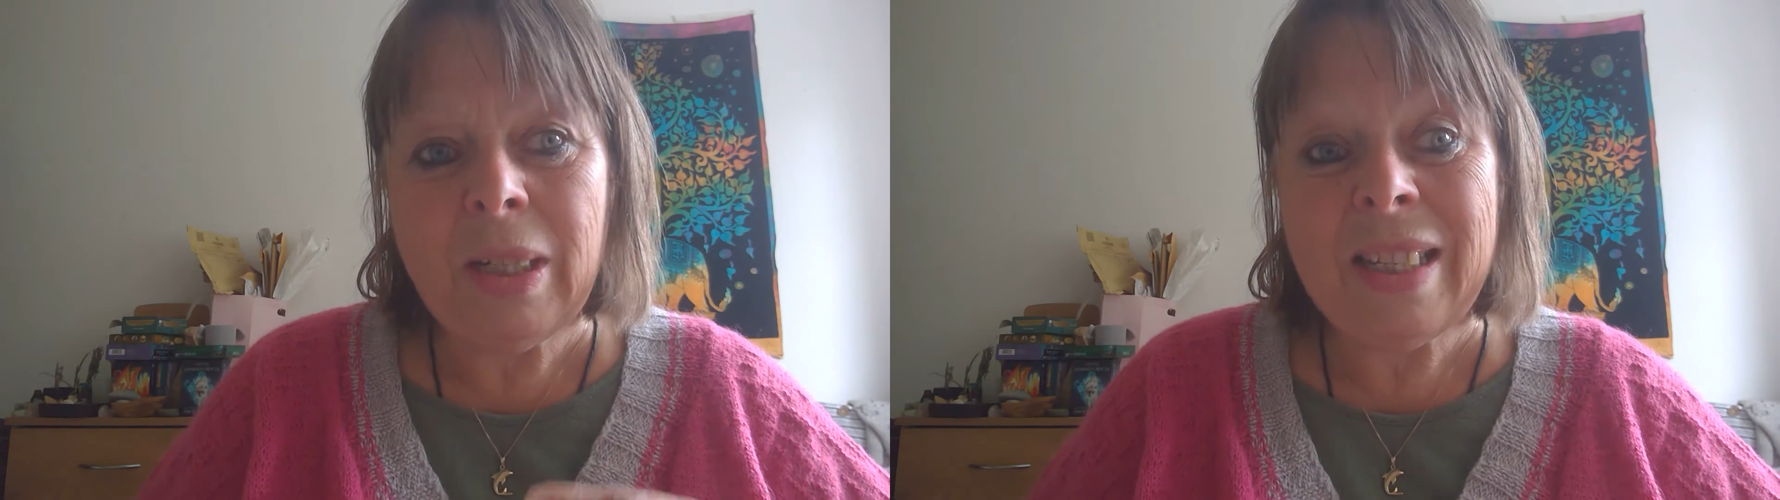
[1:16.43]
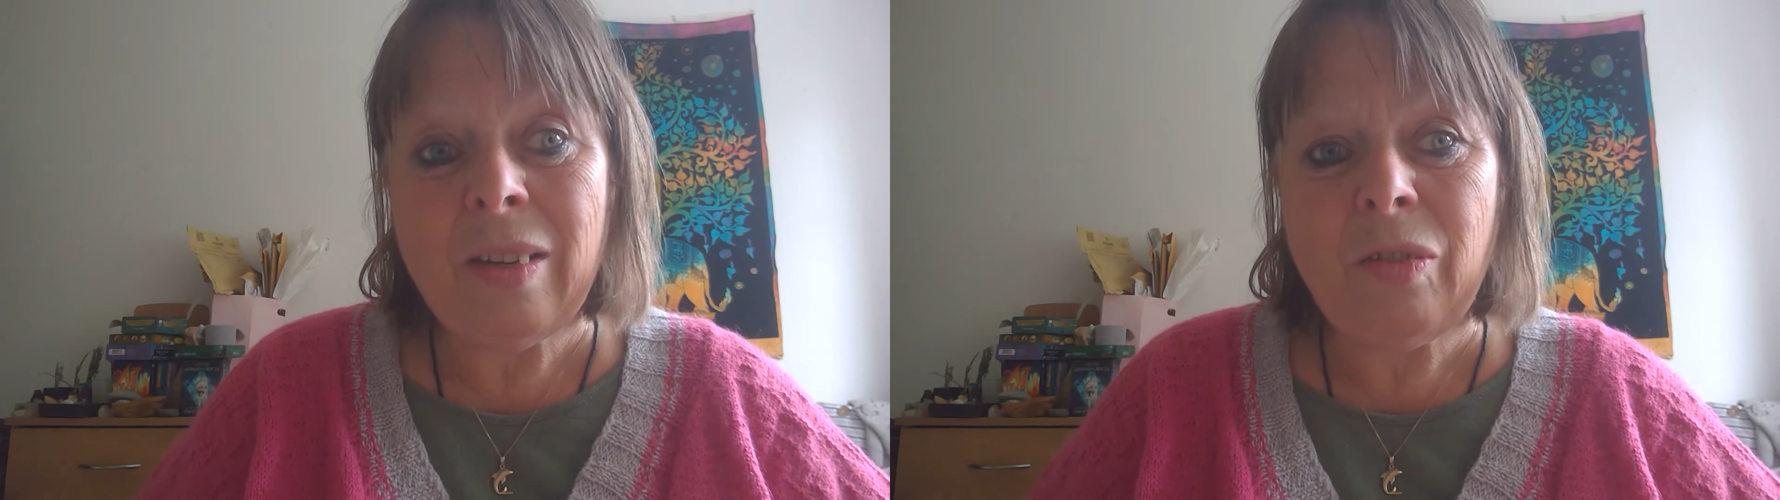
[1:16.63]

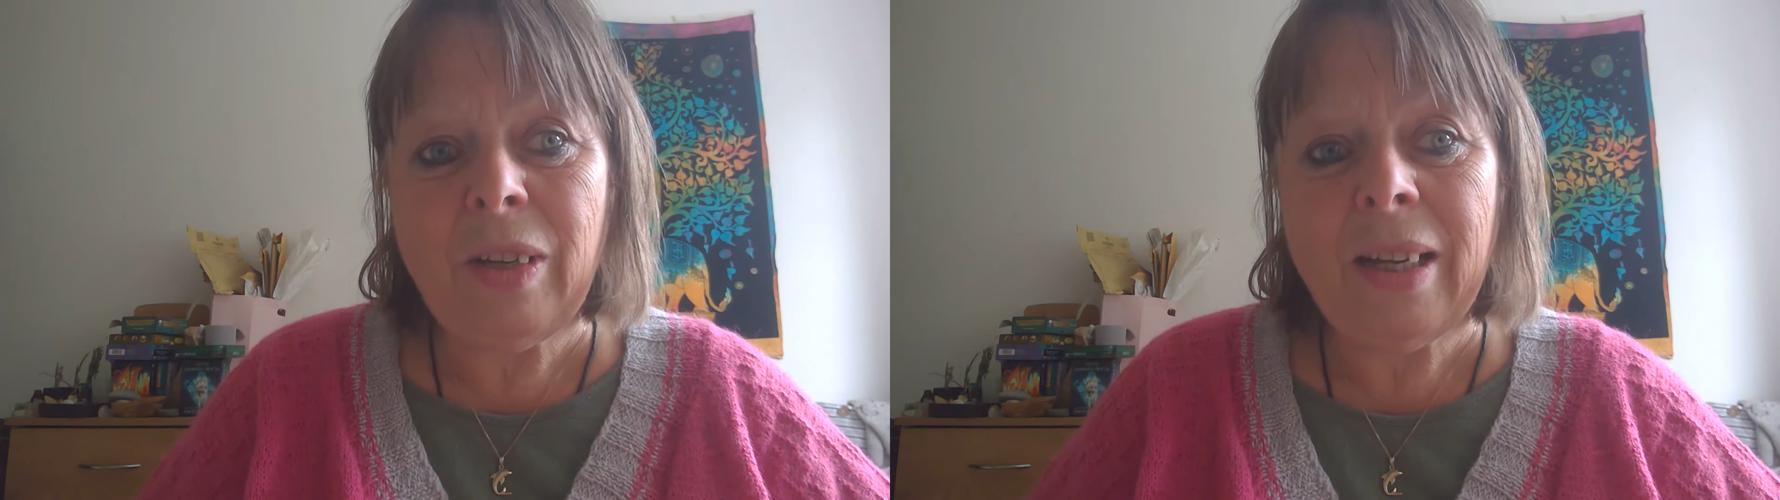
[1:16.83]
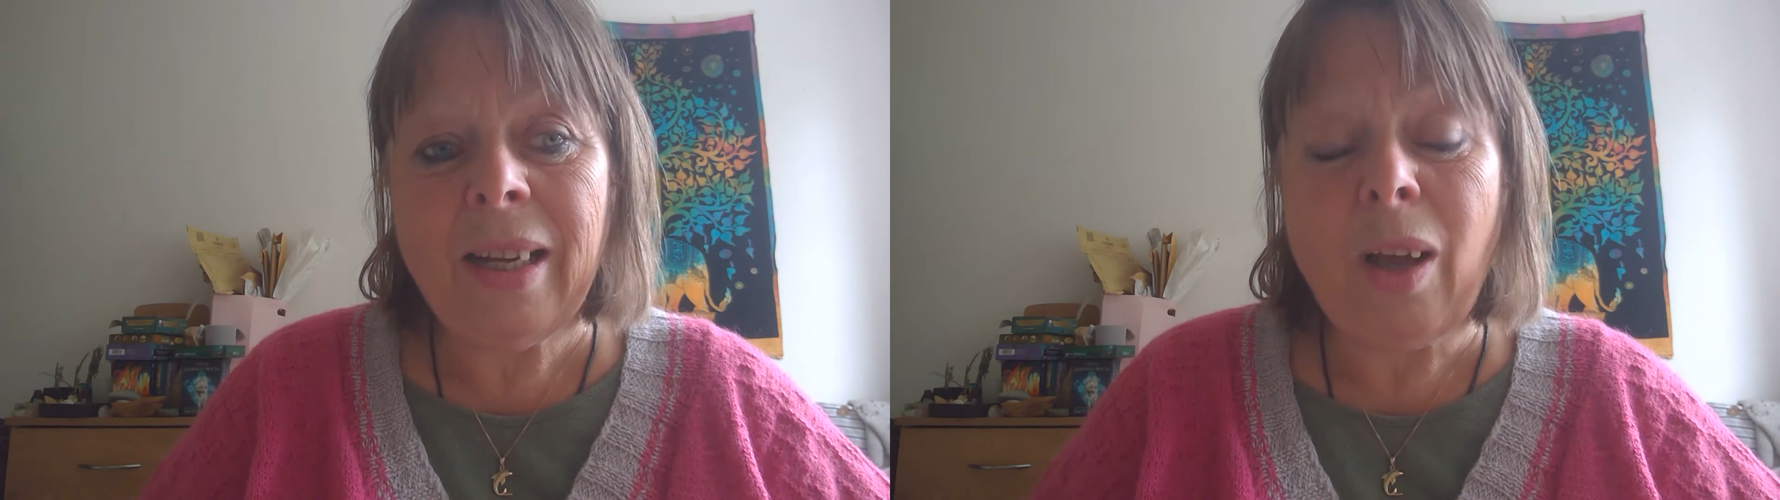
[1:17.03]
Does it
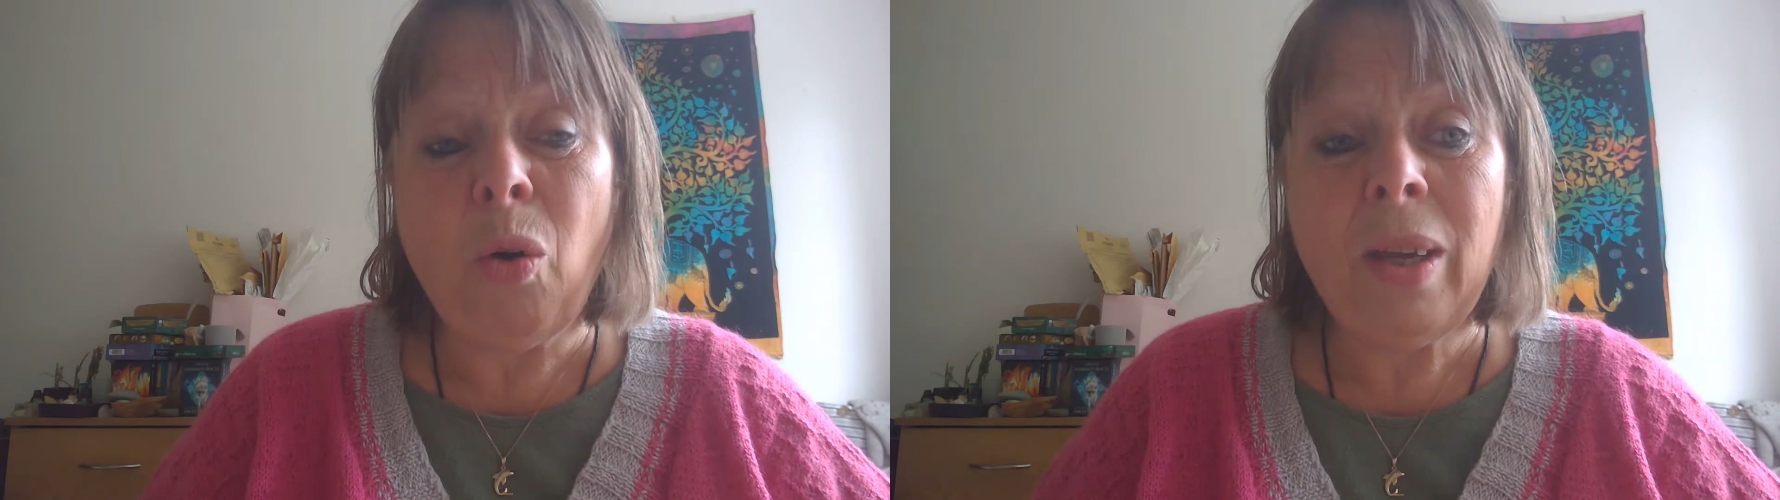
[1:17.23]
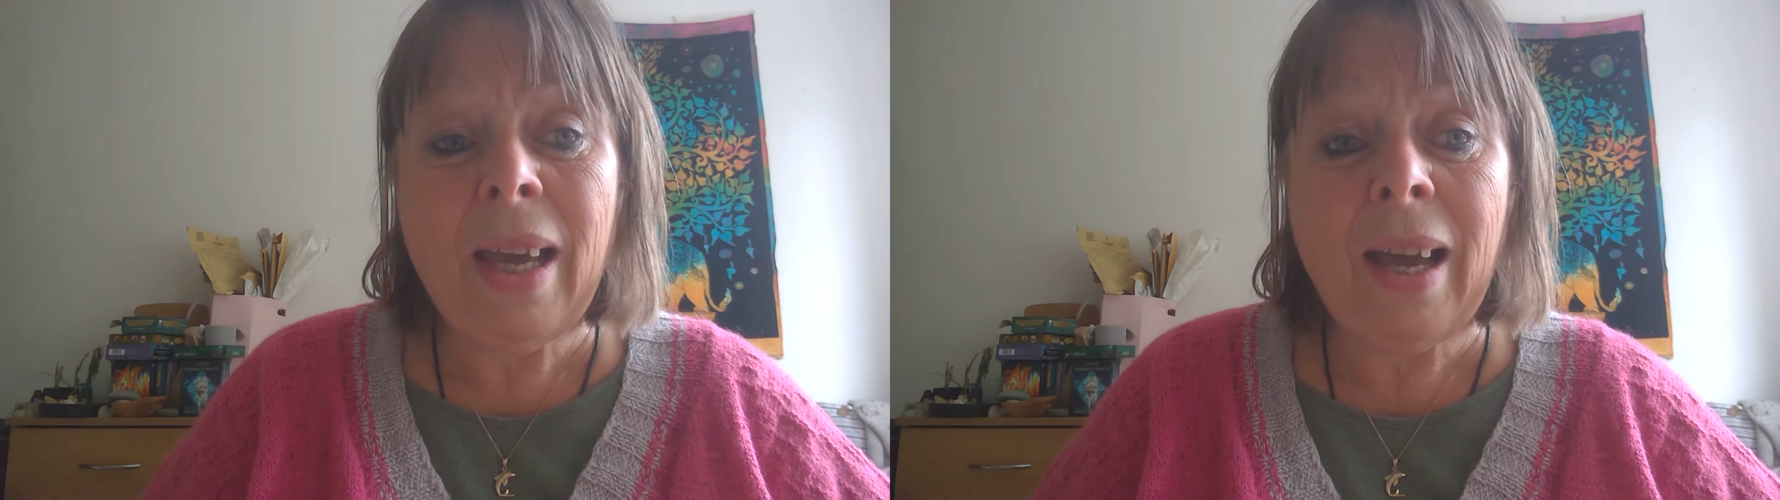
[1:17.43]
feel like,
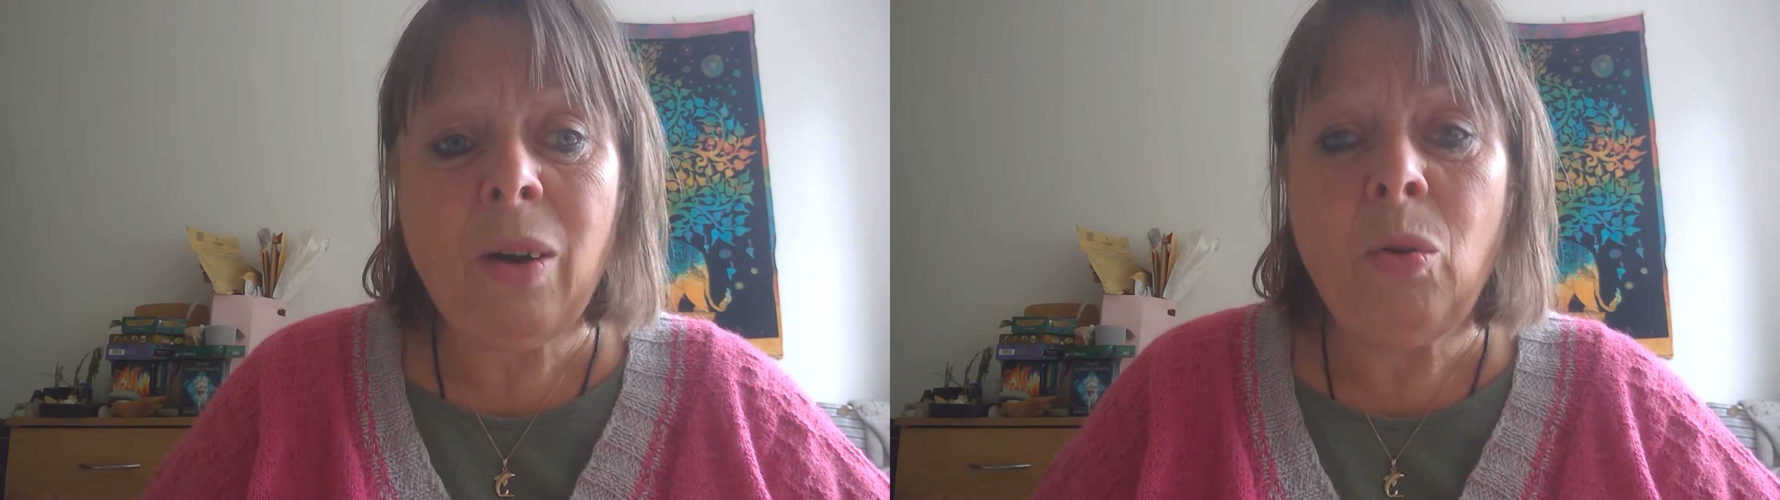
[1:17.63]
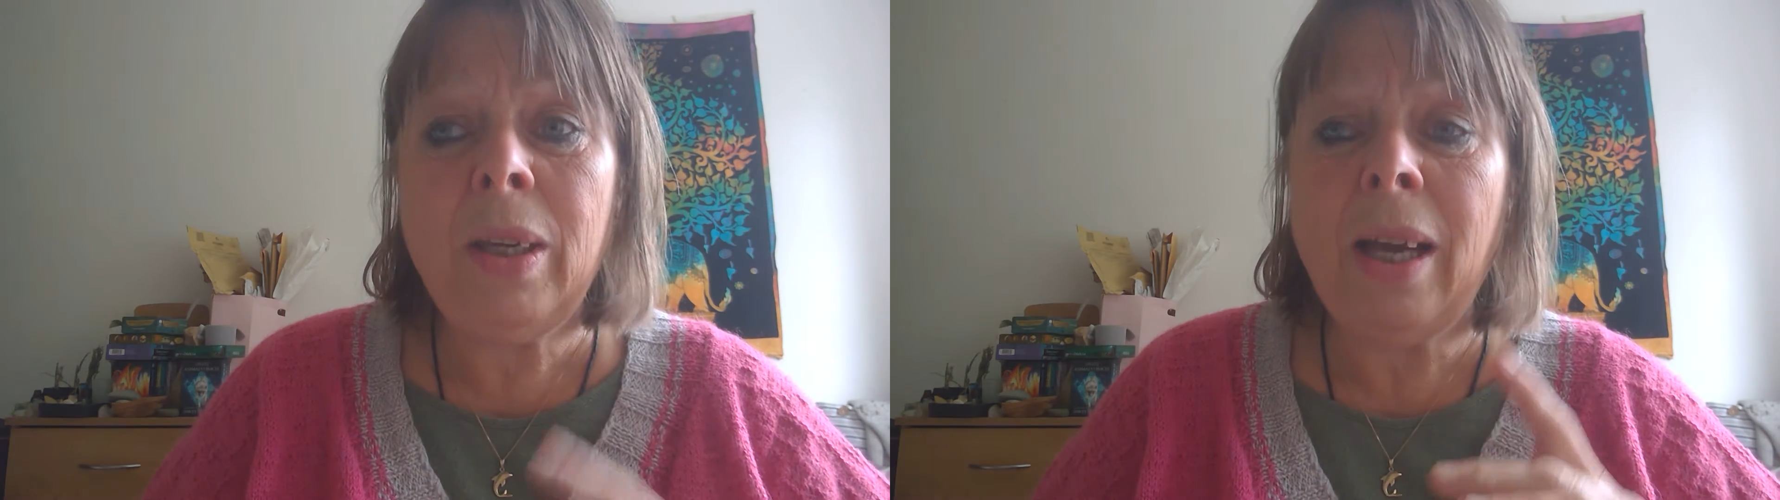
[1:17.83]
oh yeah,
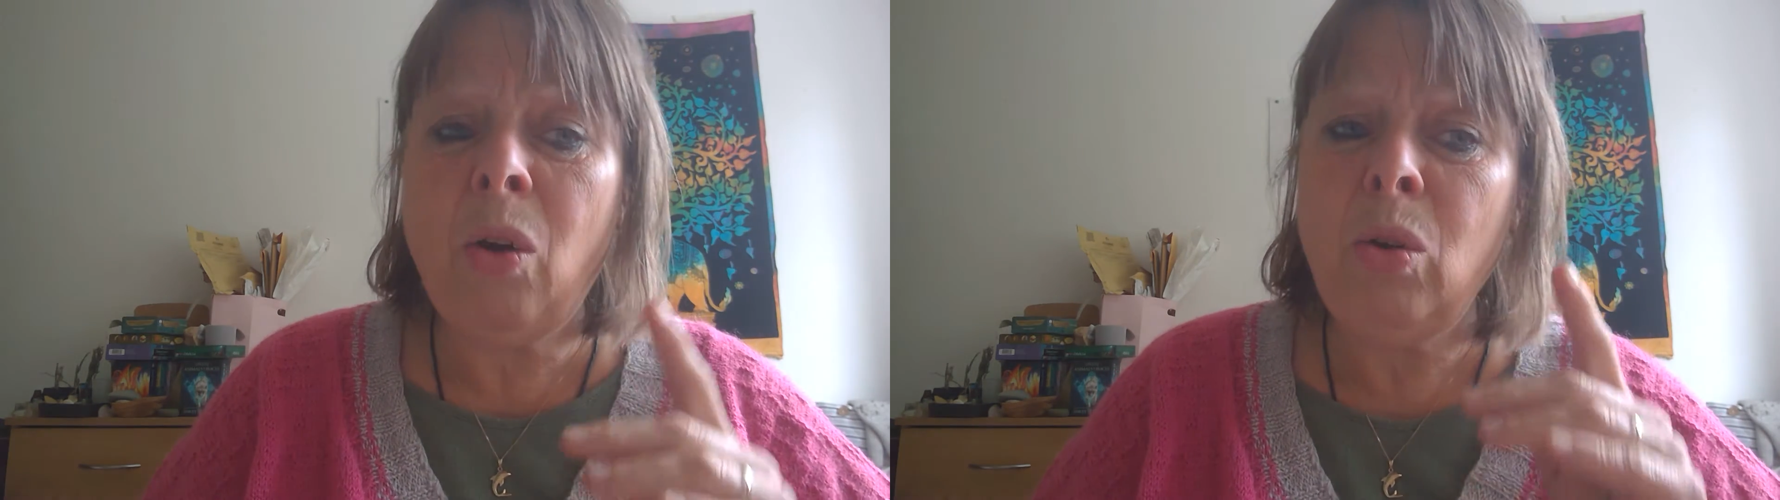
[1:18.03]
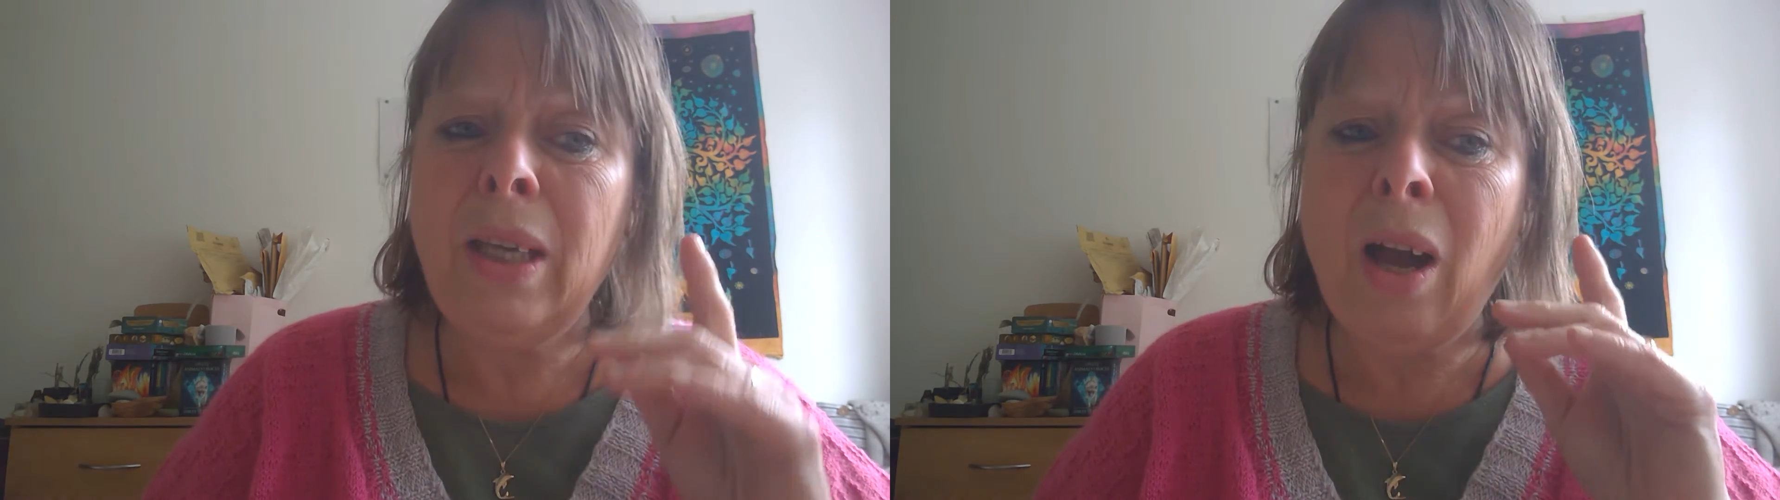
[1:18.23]
oh
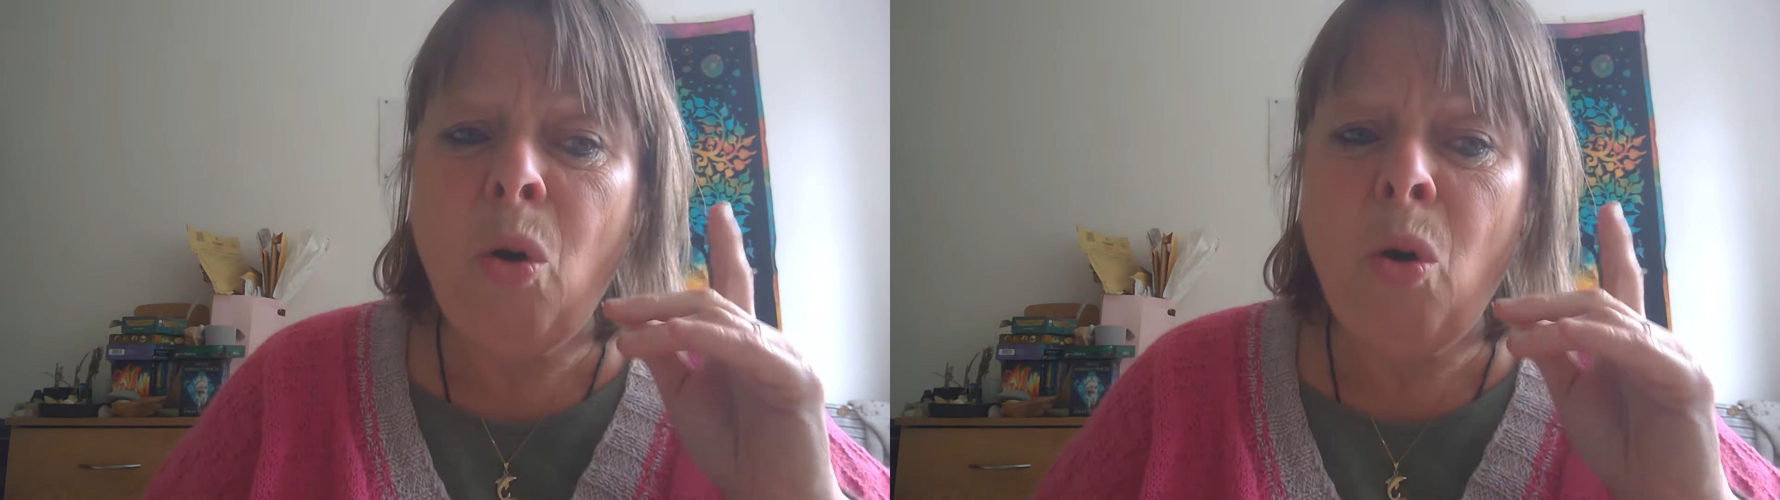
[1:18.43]
oh yeah,